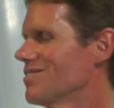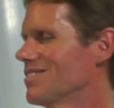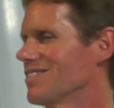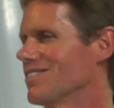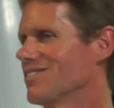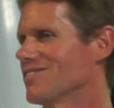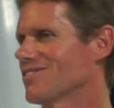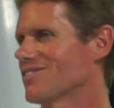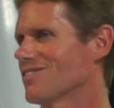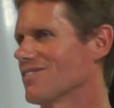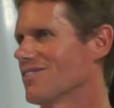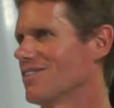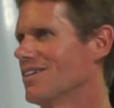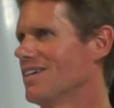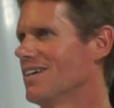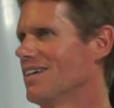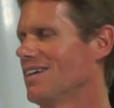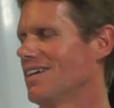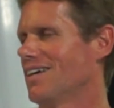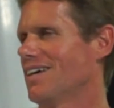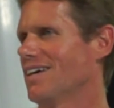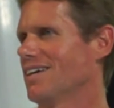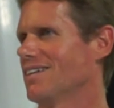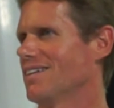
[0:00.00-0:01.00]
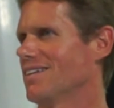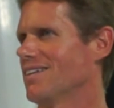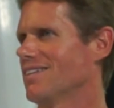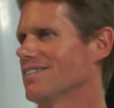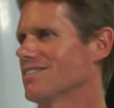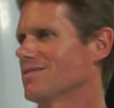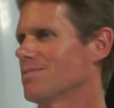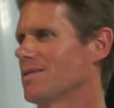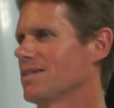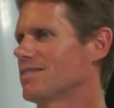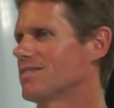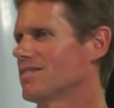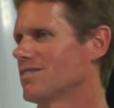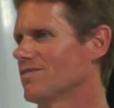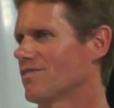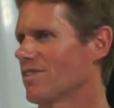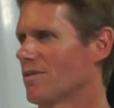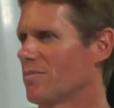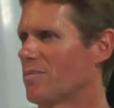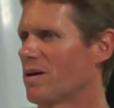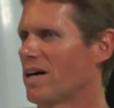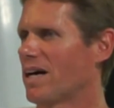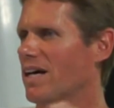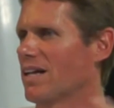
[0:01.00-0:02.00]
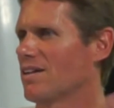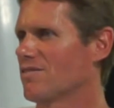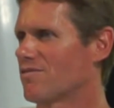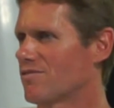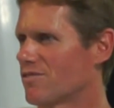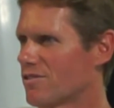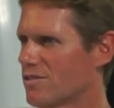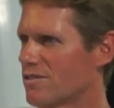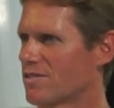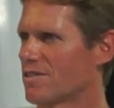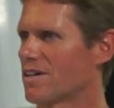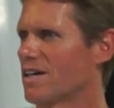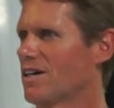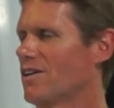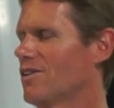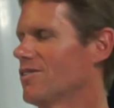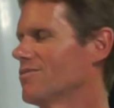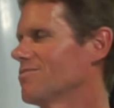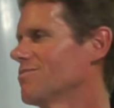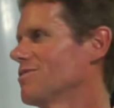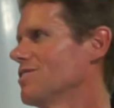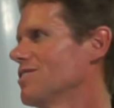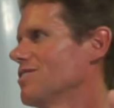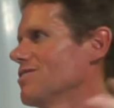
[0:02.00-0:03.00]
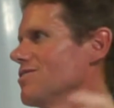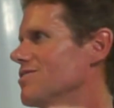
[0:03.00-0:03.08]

You know, so, and then especially if I paddle further out, you know.